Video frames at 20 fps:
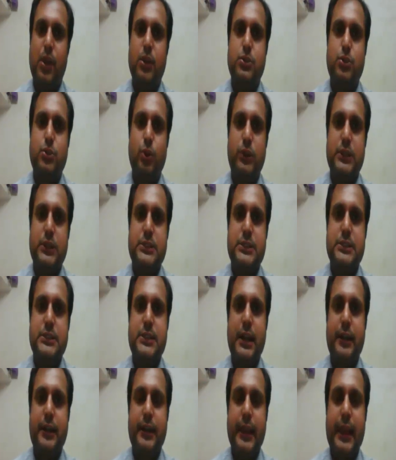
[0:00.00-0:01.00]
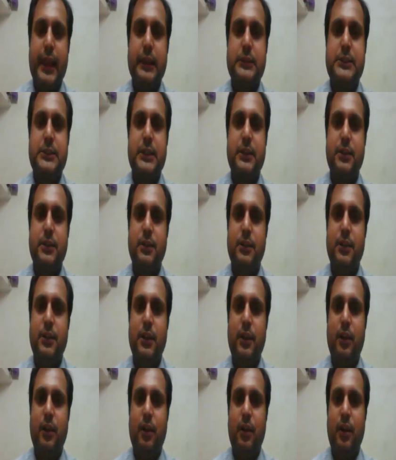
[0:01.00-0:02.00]
So this is the date,
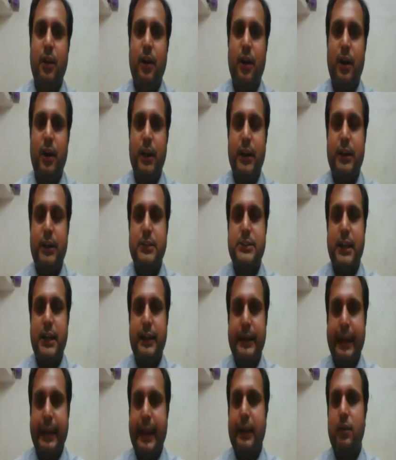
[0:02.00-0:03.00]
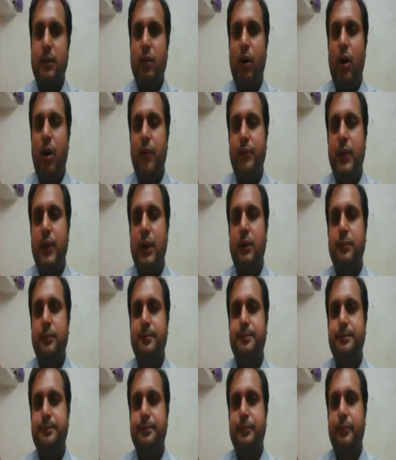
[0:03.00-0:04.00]
it is a date of the
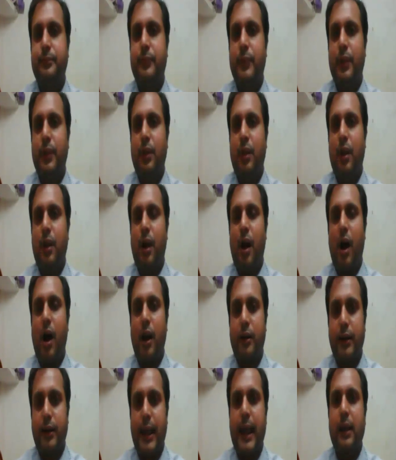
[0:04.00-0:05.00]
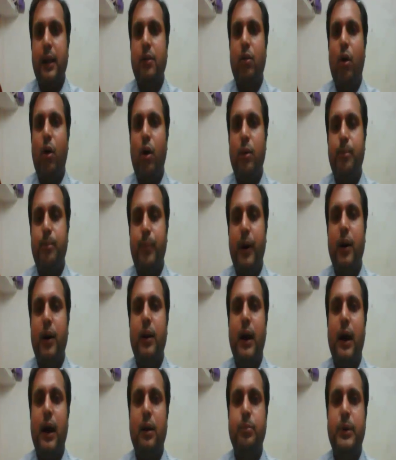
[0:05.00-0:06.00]
attack on
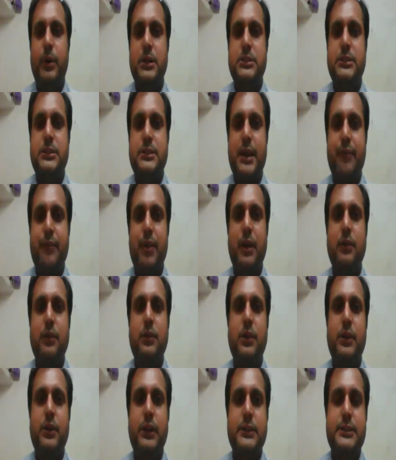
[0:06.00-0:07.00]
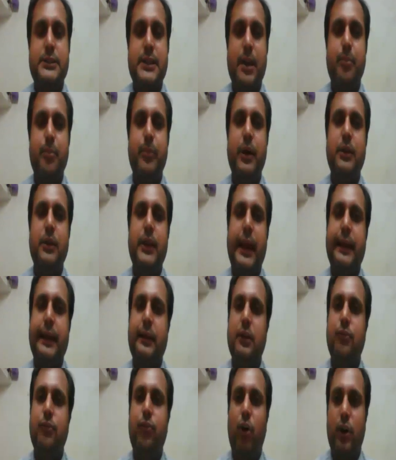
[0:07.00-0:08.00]
Pearl Harbor, 7th December
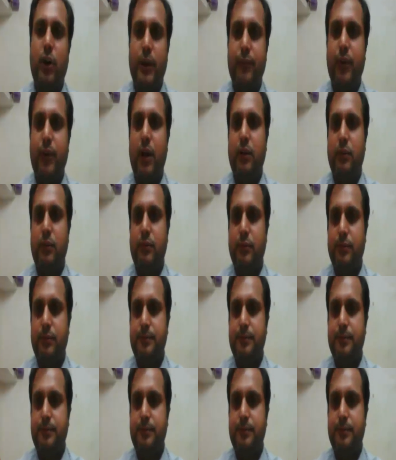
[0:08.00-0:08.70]
1941.